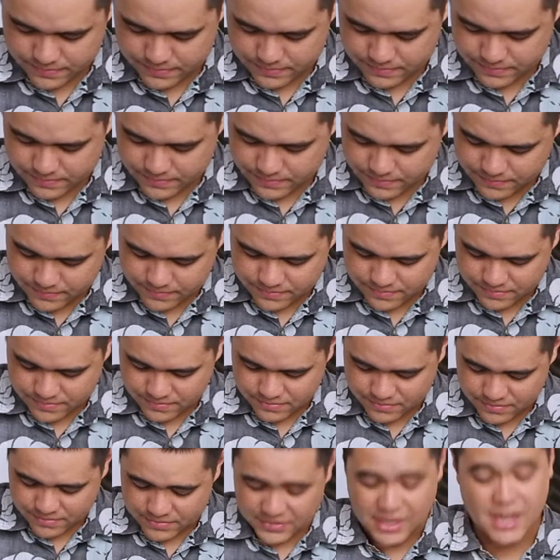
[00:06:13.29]

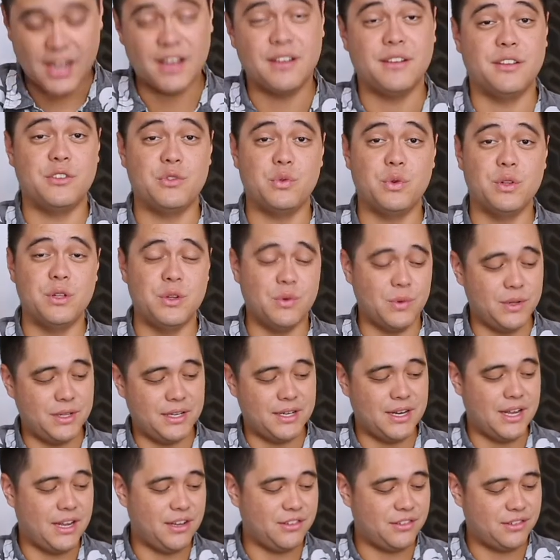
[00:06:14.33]
yeah, it's really, really
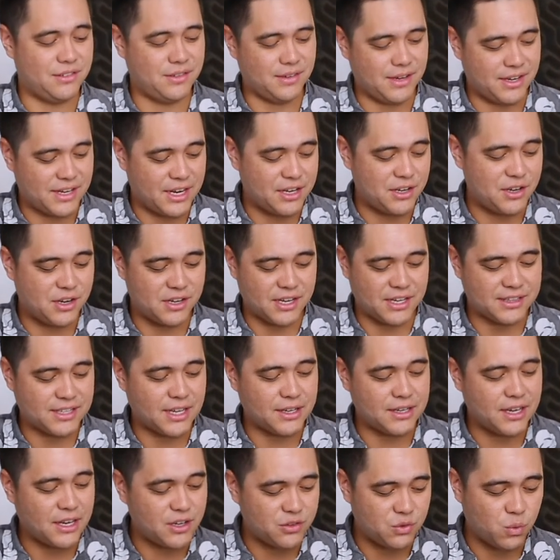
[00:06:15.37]
nice. Again, you're gonna get
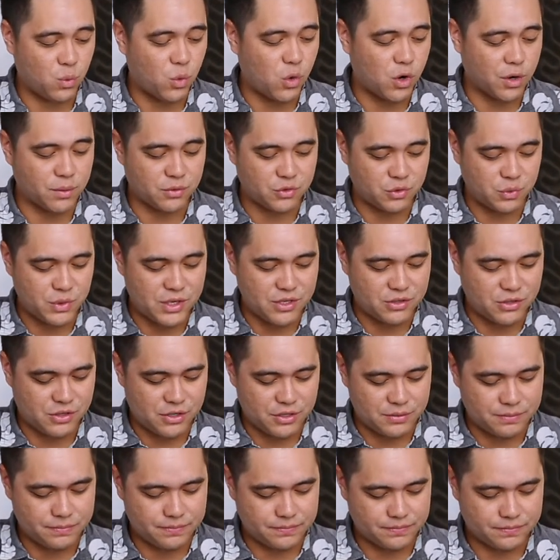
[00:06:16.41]
that nice, warm, sweet
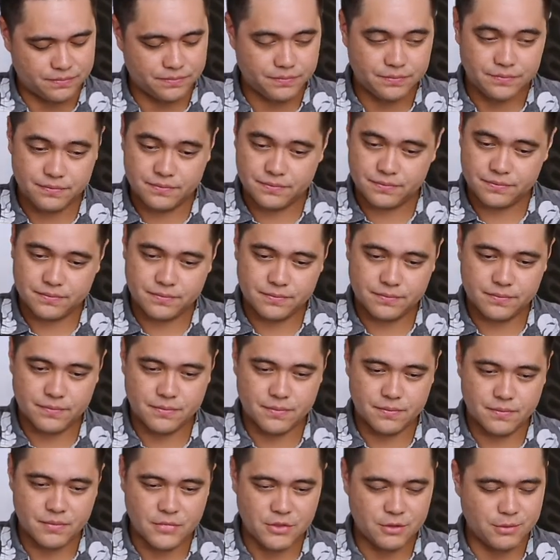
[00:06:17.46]
tone,
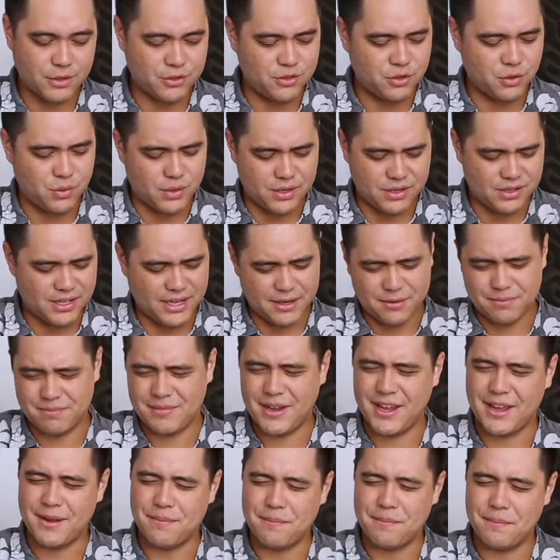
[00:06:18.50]
especially when, like,
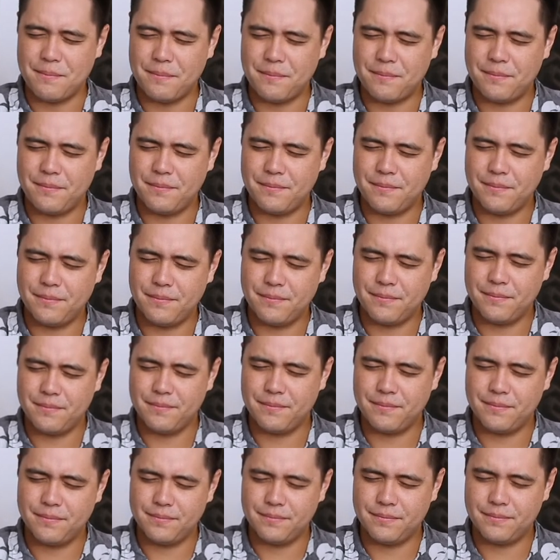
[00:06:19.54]
man.
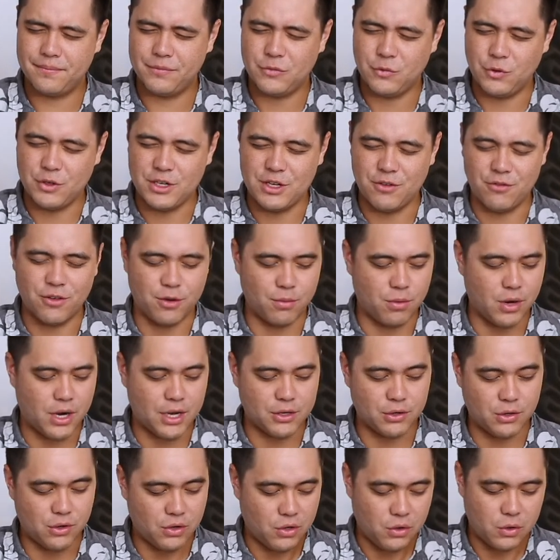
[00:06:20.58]
When you
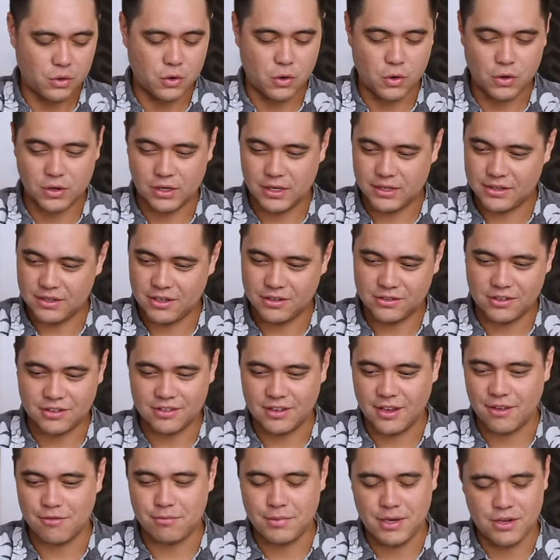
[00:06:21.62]
vibrato a whole chord like this, this
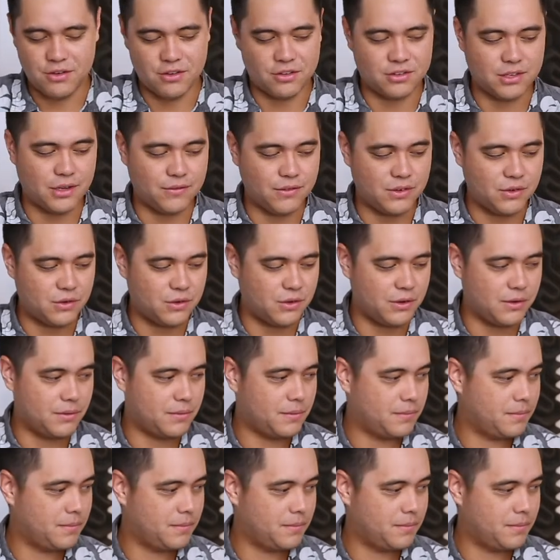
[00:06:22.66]
F major seven chord,